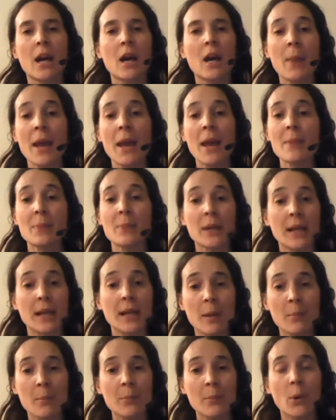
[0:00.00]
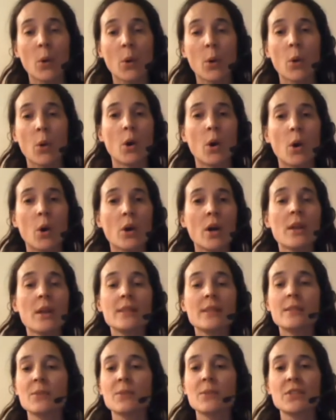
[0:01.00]
a paperclip or
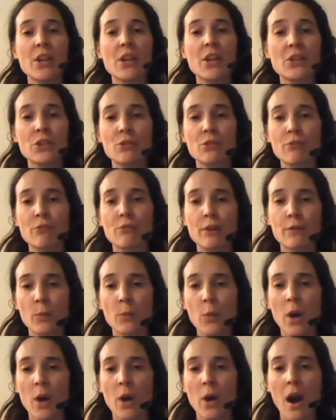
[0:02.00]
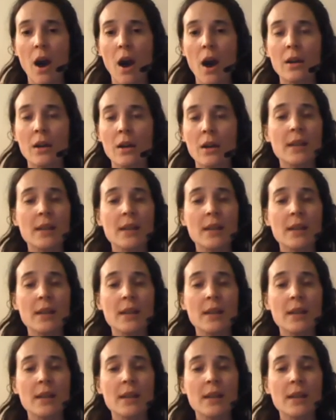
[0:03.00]
some stationery from work